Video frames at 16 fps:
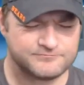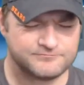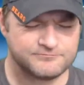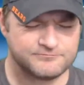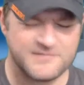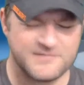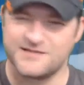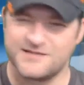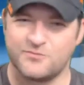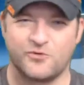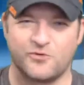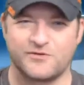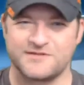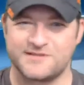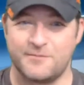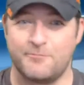Miz and
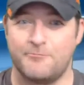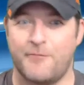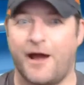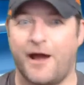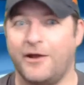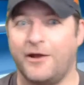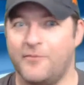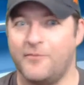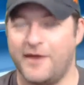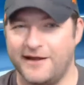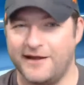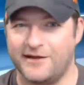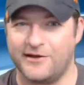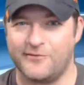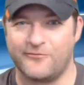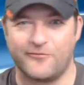Morrison might have made it
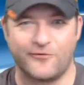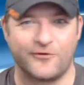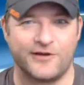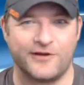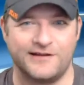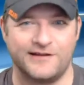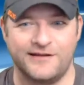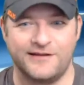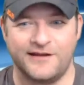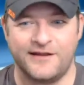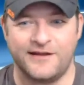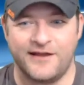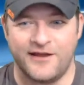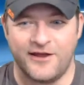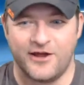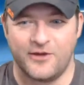up for you,
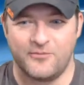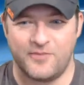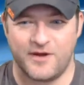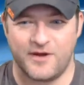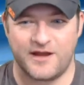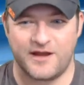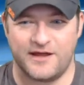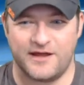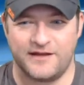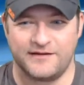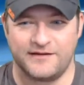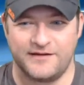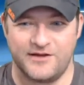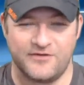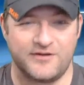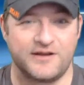but
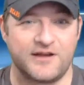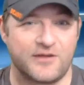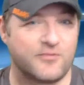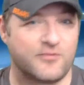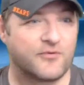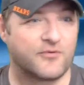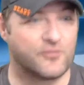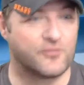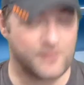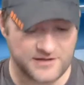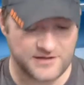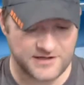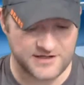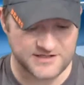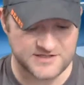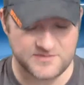you ended up with a really
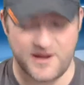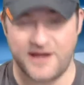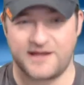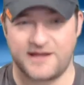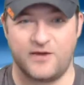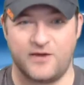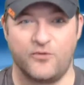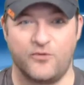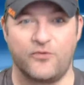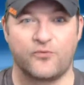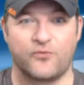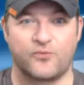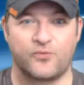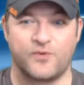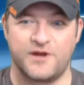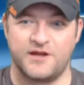good SmackDown with
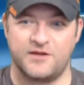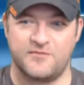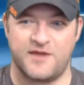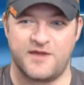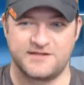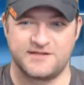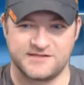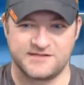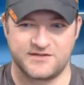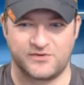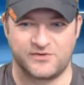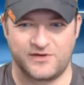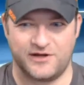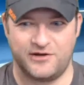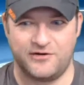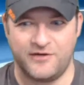3 good matches in a
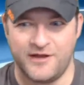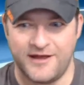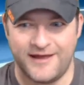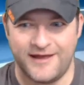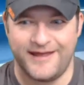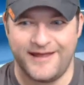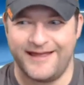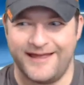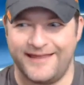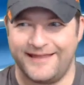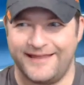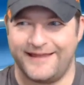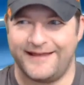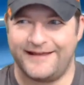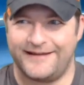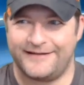row.
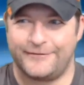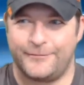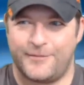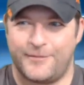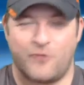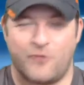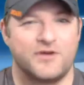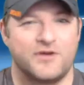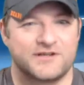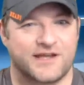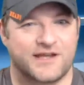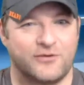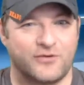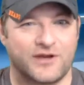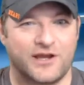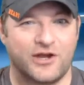I wish they
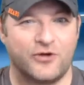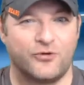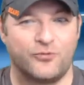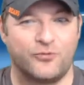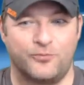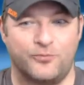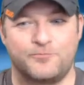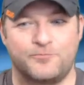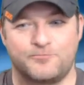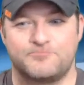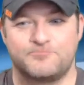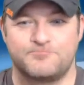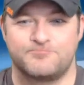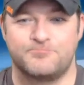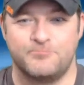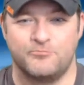would go
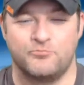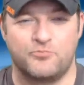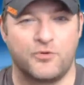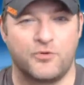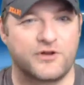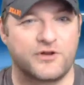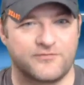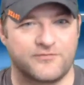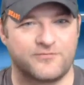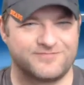book of